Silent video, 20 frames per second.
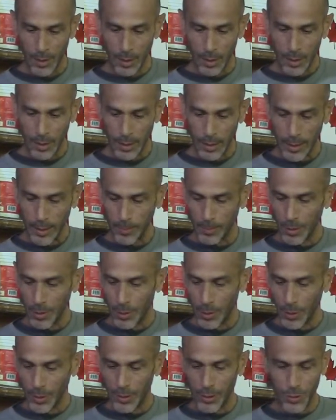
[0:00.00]
I'm
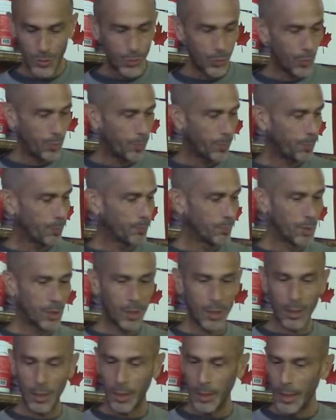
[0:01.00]
going to
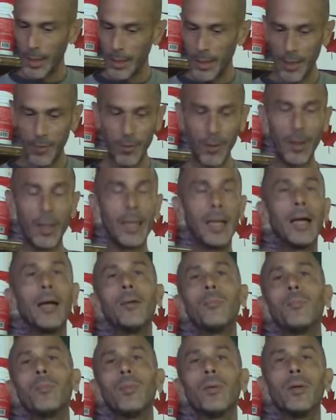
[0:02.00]
clean everything
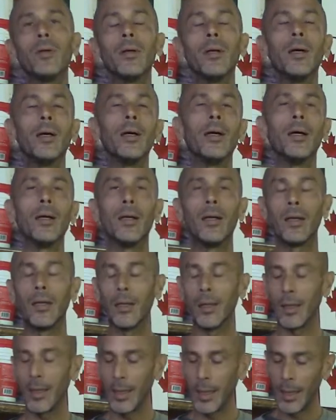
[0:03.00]
up
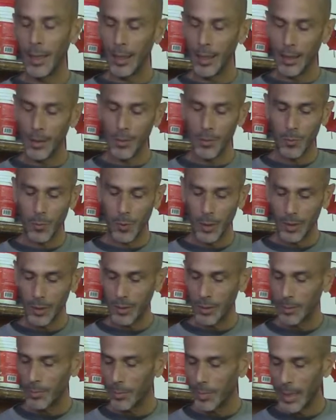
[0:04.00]
and we'll
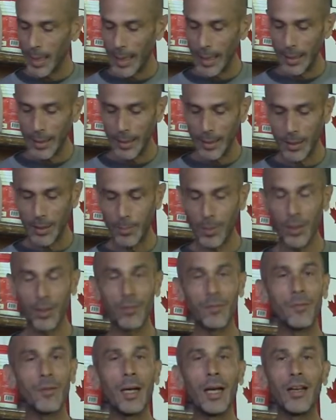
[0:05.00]
come back in about
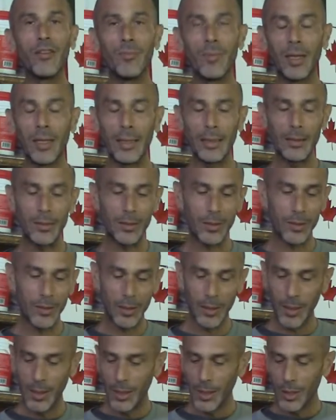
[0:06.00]
5 minutes
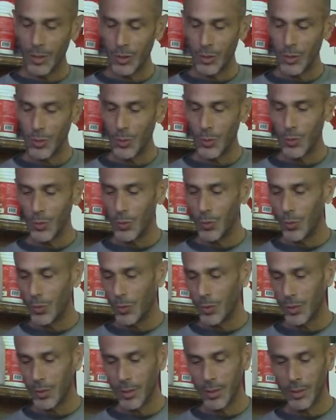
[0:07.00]
to
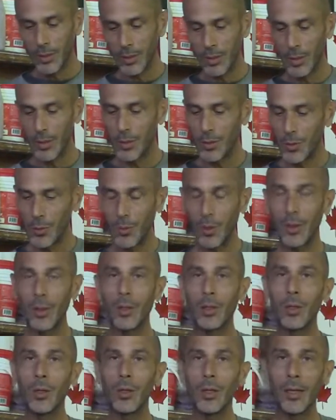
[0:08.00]
continue with the
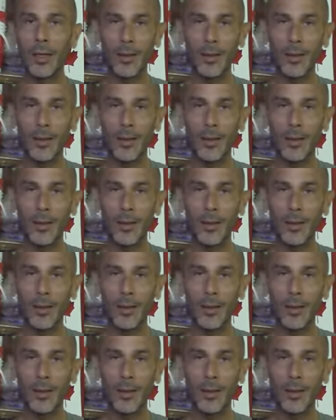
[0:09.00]
cooking.